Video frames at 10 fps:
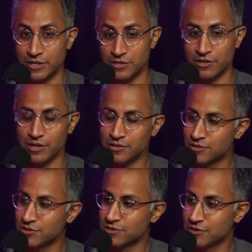to
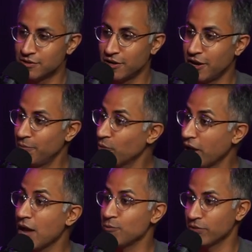this, and I'm
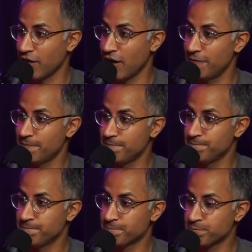okay with that.
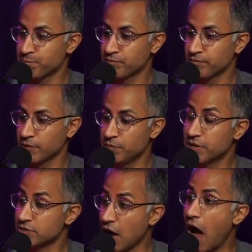Okay.
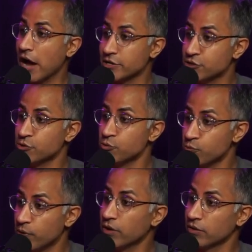Because I too
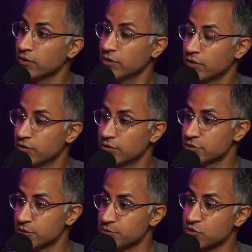will
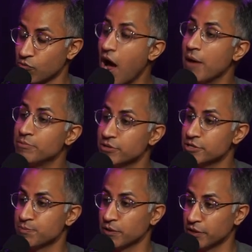subscribe to
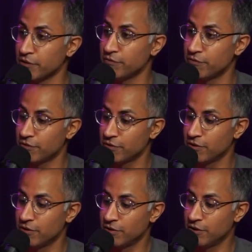this belief. All
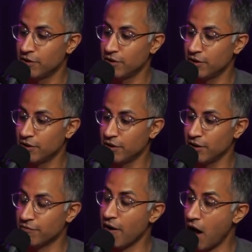right.
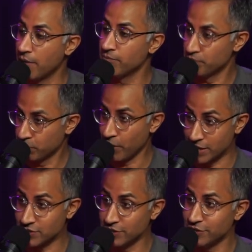If I'm
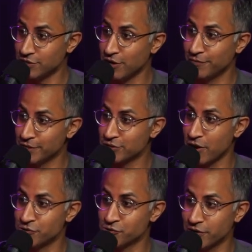president of this
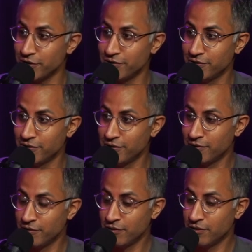country, yeah,
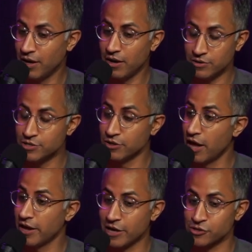and until
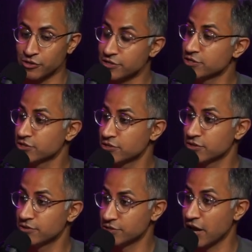I actually
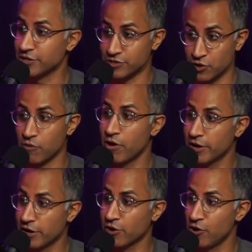decide to start
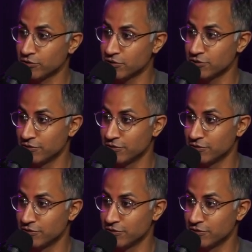running a cult,